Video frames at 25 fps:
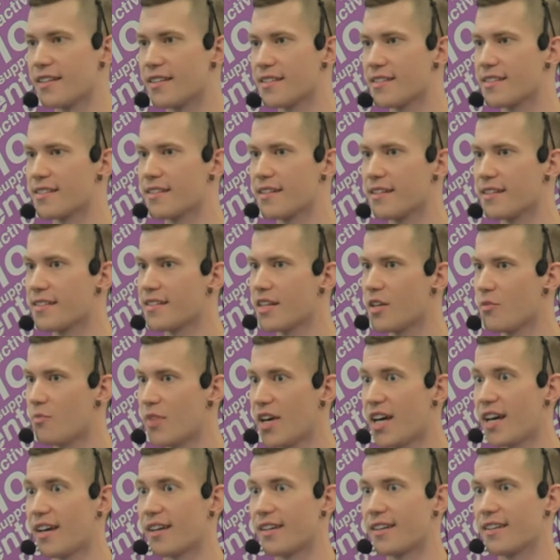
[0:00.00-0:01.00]
This is going to say
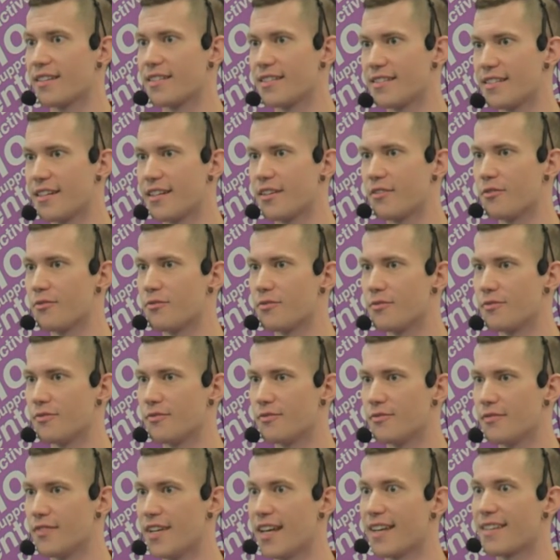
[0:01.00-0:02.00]
back instead of
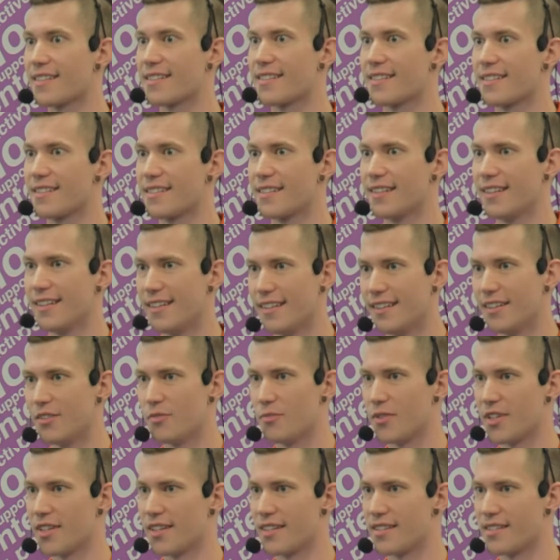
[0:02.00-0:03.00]
next
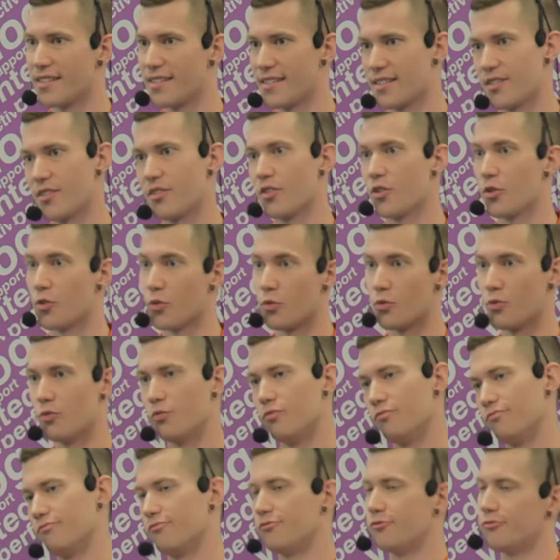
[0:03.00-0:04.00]
because the
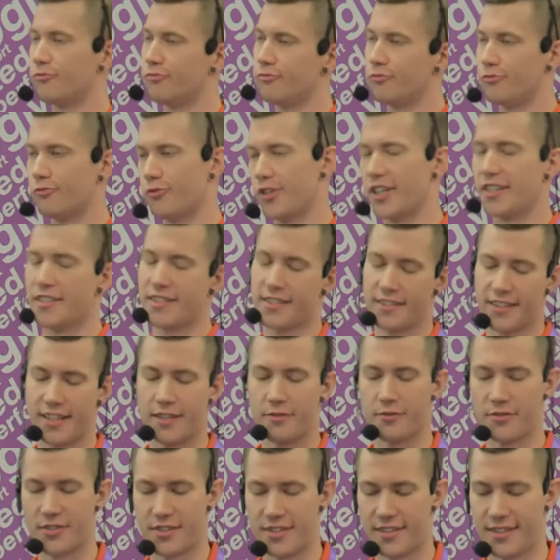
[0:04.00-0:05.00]
right to
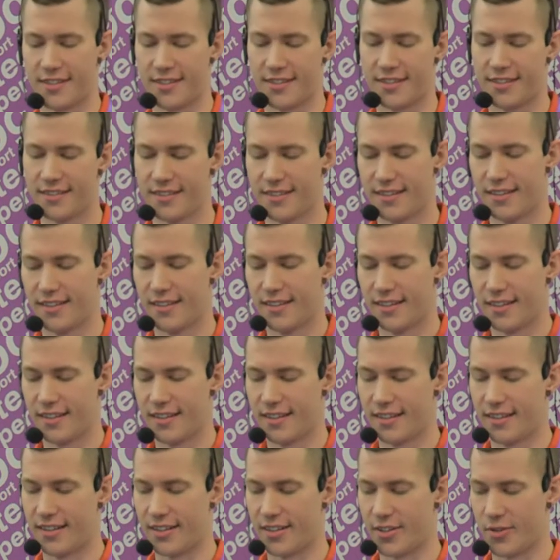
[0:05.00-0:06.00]
left uh,
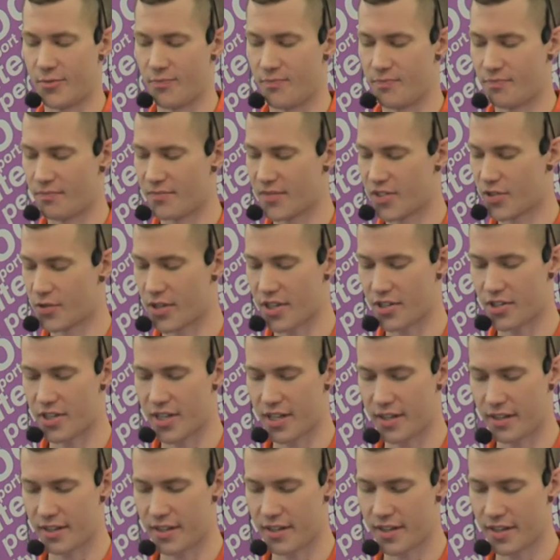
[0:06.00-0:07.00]
um,
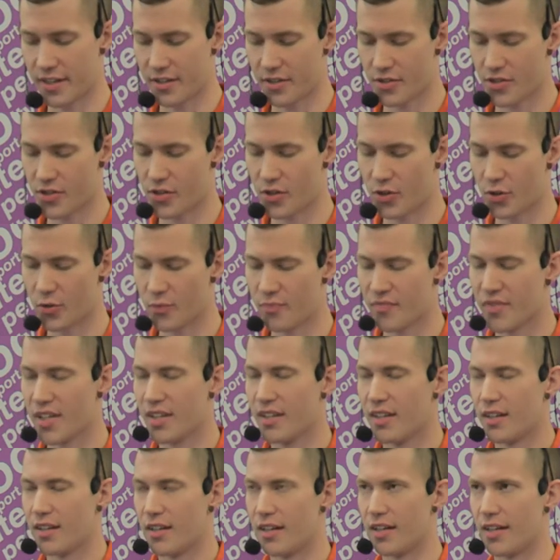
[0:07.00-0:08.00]
directionality there. So
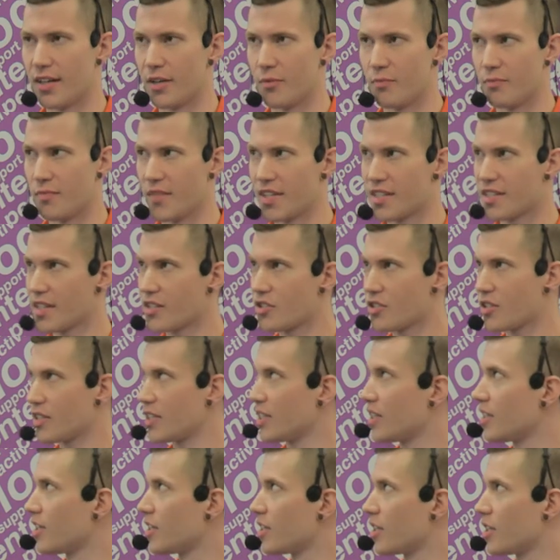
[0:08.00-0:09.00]
um,
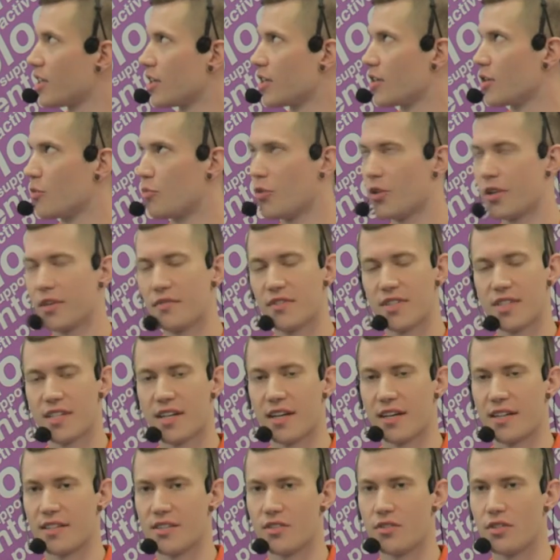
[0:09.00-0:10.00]
essentially, the, the point of
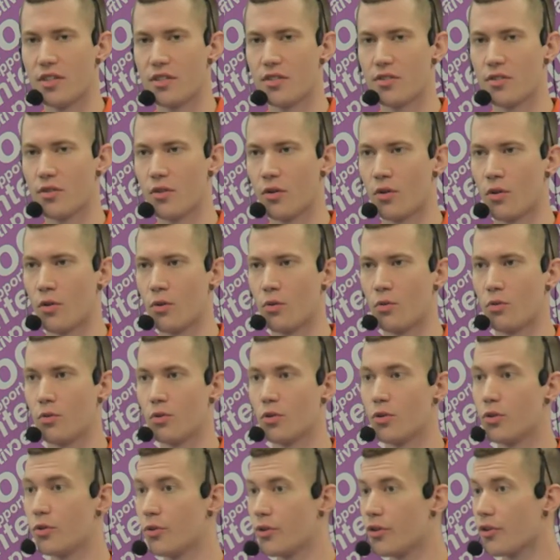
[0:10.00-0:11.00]
design is you need to know
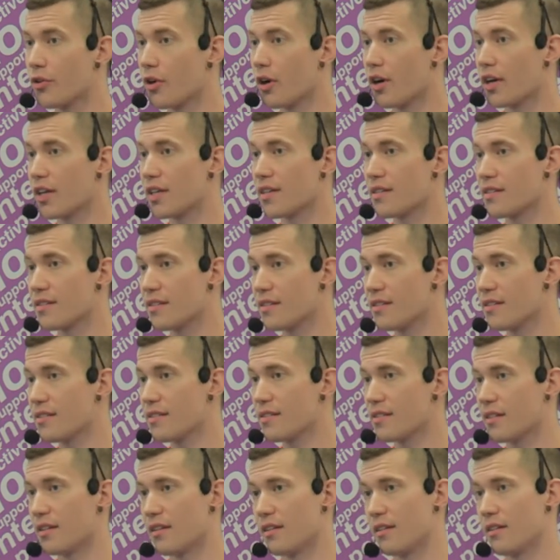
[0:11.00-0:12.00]
who your audience
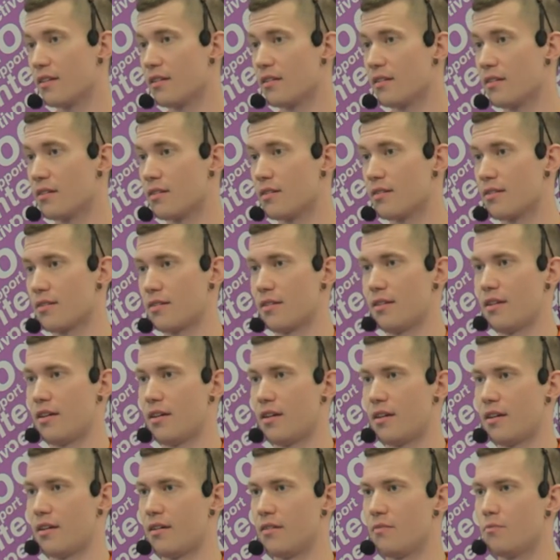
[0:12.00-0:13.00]
is and
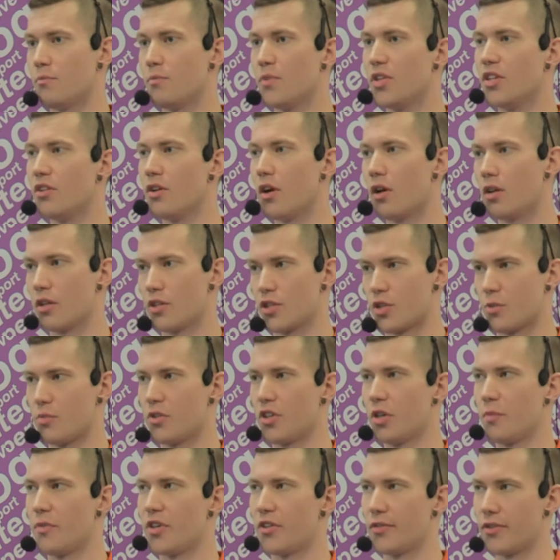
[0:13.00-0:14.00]
uh, be
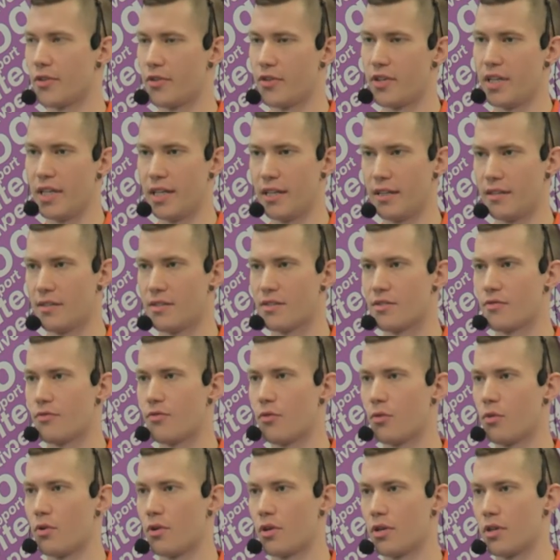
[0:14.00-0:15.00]
knowledgeable about their needs
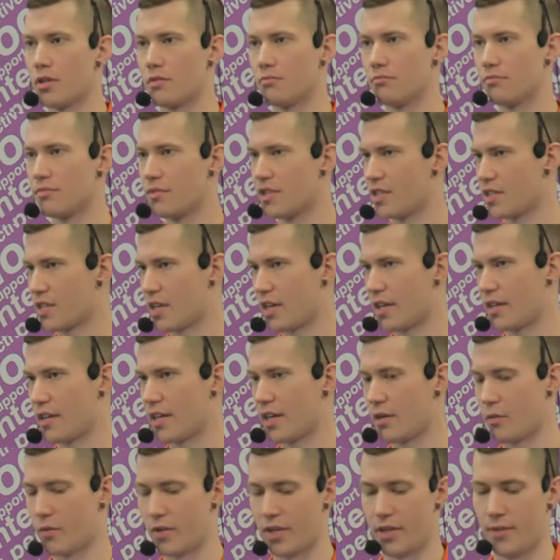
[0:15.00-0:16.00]
for design
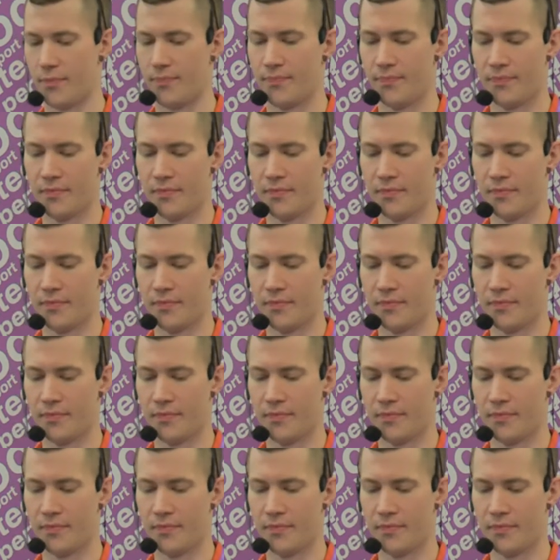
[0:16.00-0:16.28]
that way.